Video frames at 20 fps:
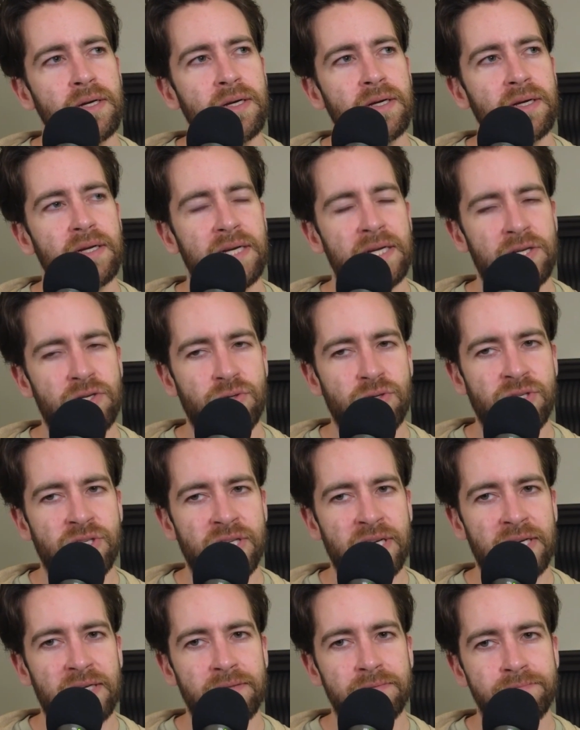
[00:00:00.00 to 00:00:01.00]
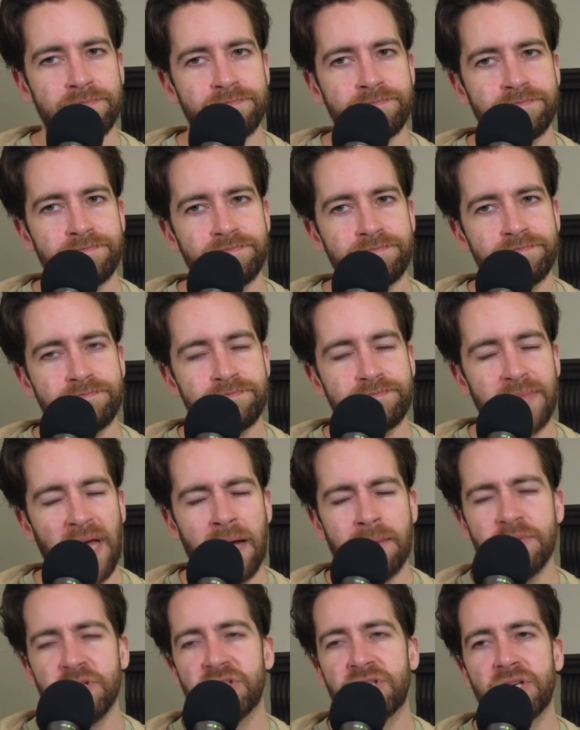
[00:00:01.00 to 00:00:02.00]
Interesting.
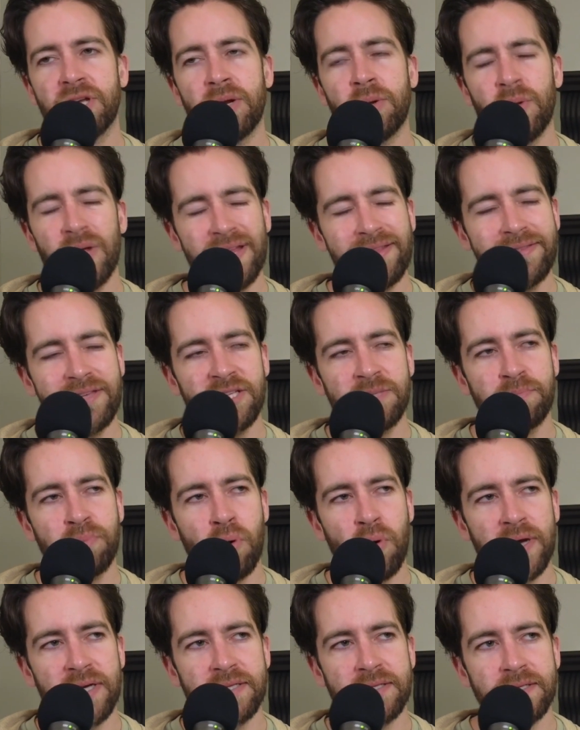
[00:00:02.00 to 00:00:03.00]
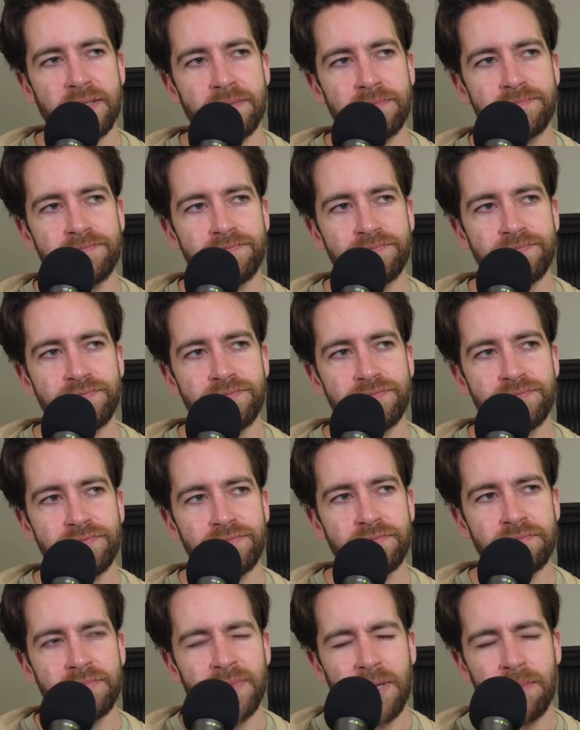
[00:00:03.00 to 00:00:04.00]
I'm just gonna, well, at this point,
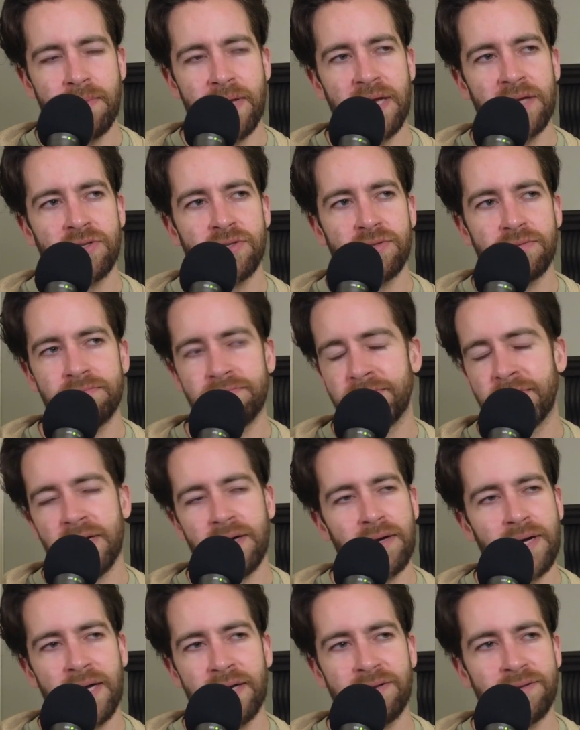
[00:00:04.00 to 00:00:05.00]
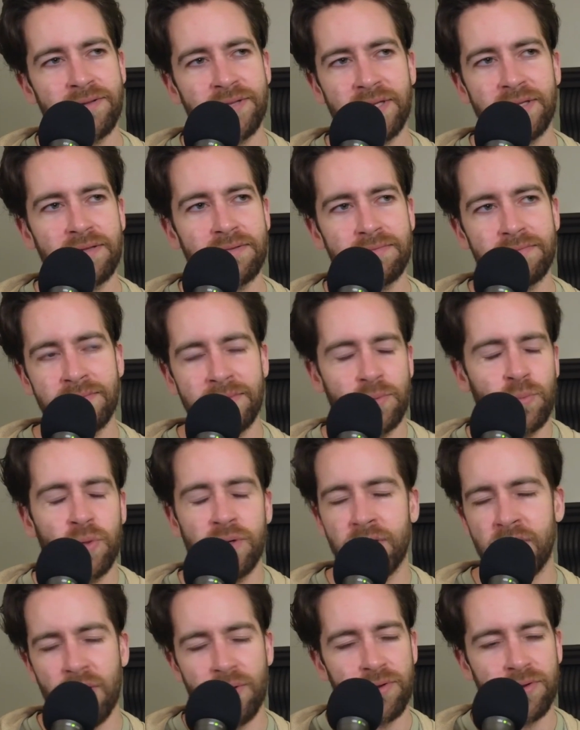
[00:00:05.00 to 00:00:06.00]
I don't think
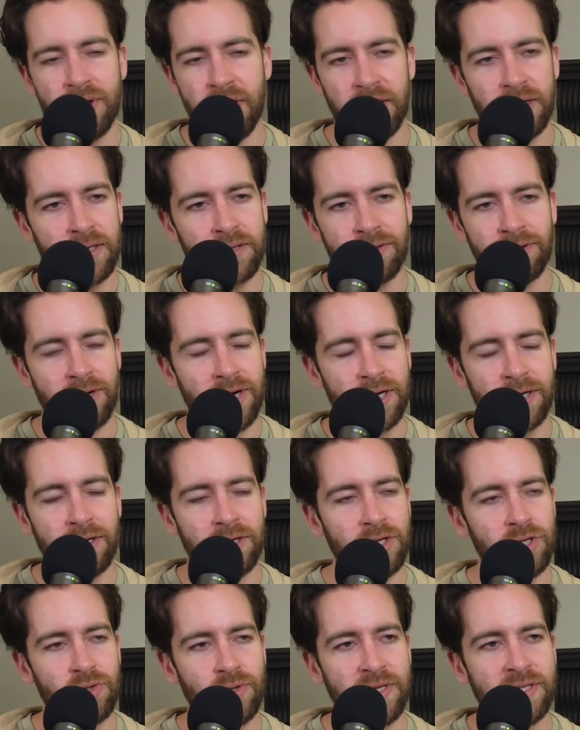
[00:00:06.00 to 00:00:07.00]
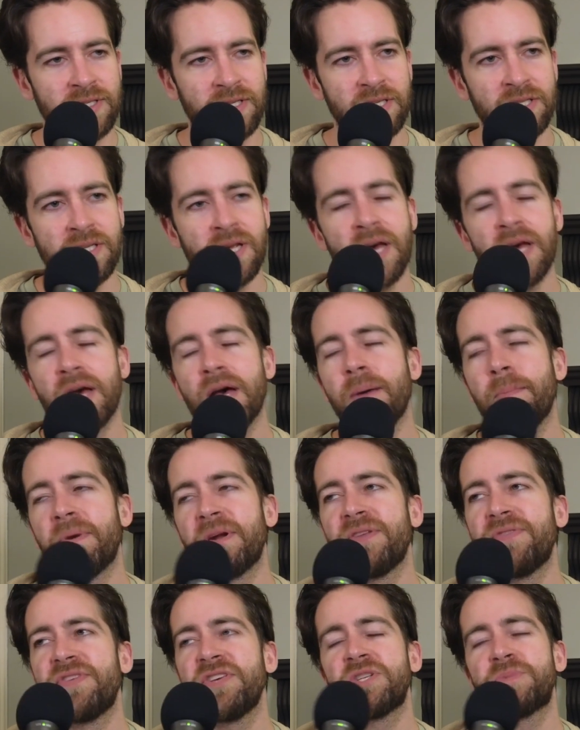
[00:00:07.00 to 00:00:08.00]
we know they're not going to address this.
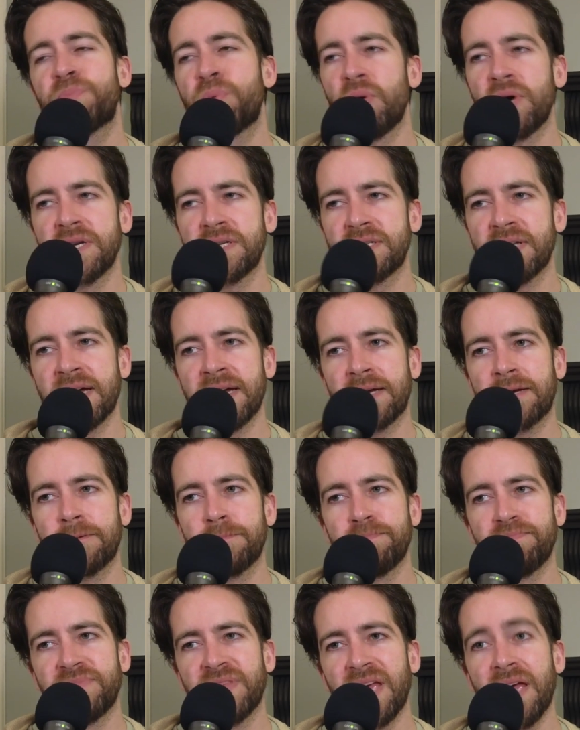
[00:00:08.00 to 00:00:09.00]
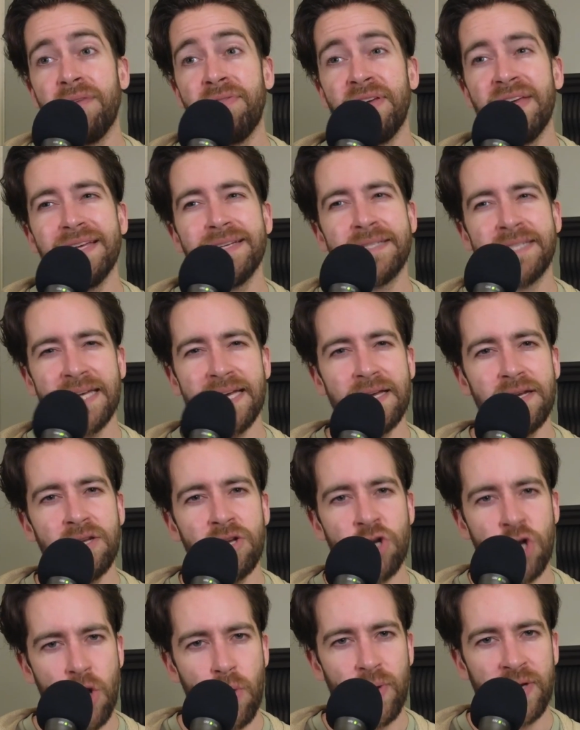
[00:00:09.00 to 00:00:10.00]
But at this point, like, if he
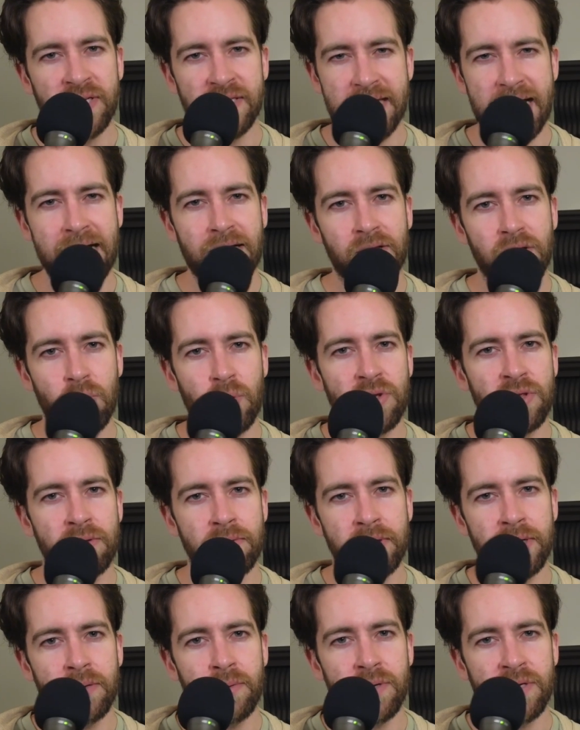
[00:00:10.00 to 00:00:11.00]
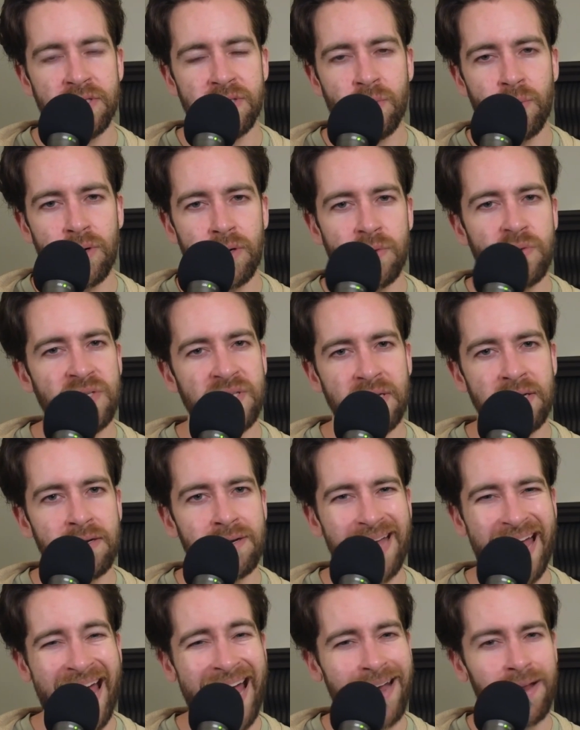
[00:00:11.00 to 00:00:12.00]
did know exactly where the money was and where it was
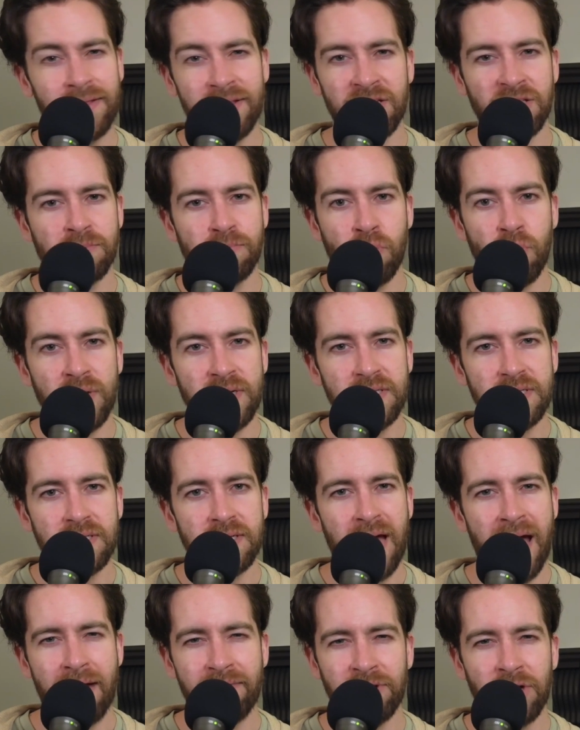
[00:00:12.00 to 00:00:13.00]
hidden at this point, having